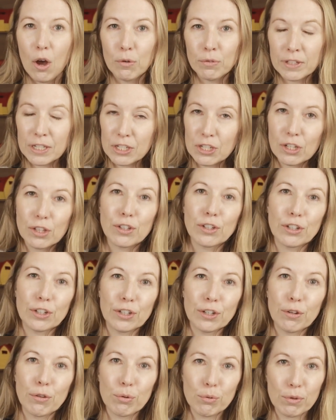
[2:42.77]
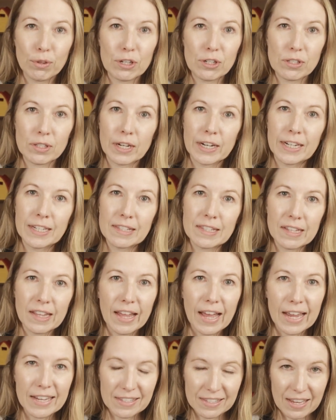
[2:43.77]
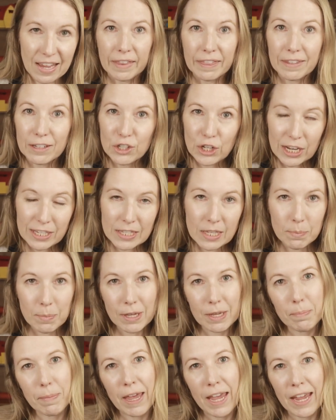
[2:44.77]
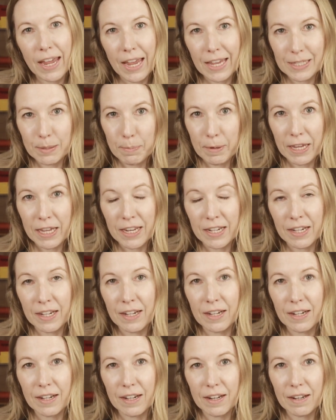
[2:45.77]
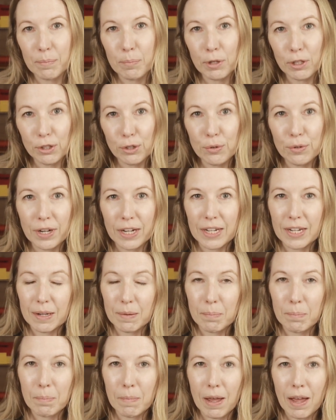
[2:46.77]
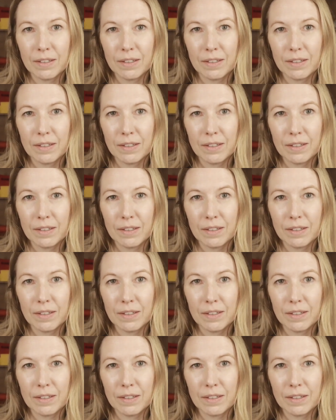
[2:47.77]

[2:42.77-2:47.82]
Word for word: only to learn through their science class that the Chesapeake Bay has been polluted